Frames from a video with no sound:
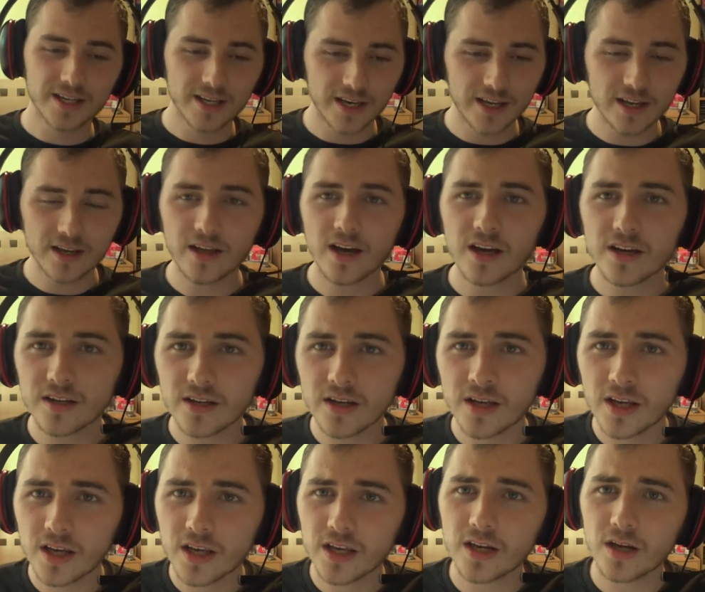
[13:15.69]
And I don't,
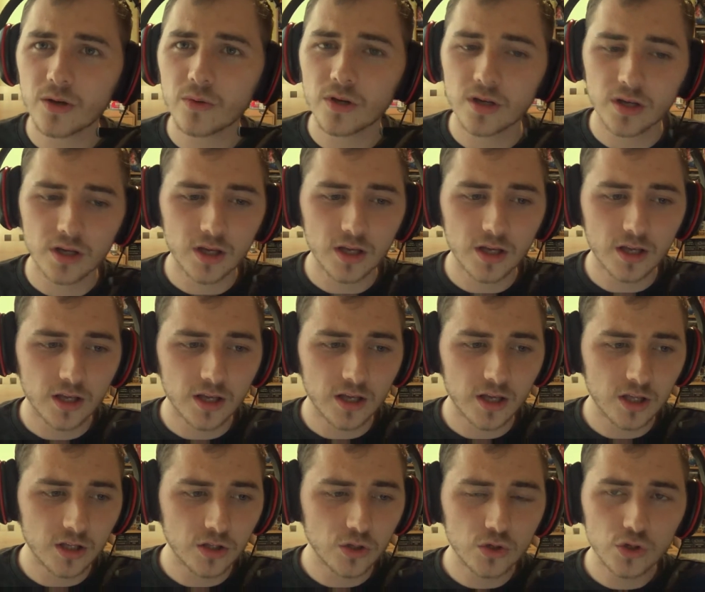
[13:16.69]
you know,
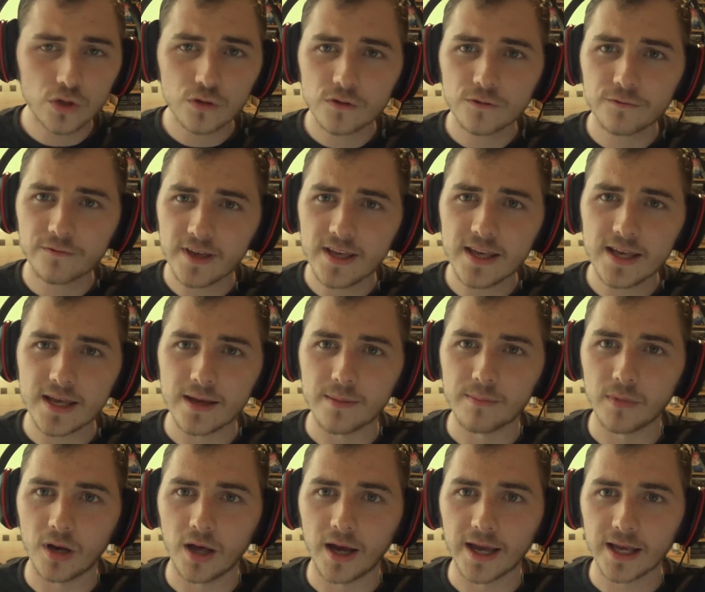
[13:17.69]
you defeat
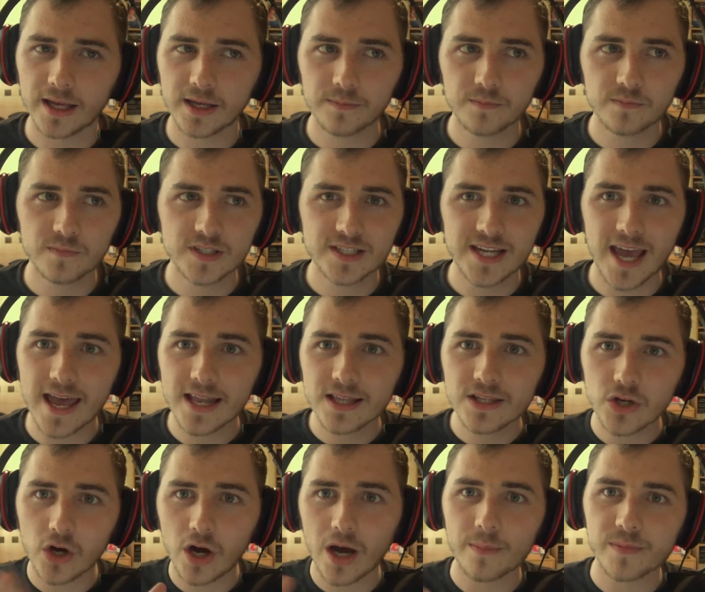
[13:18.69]
him like
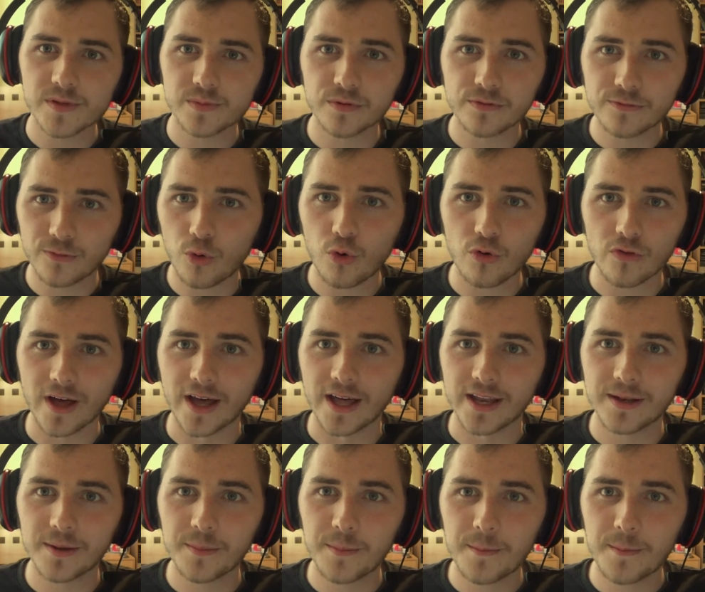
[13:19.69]
10 times before that.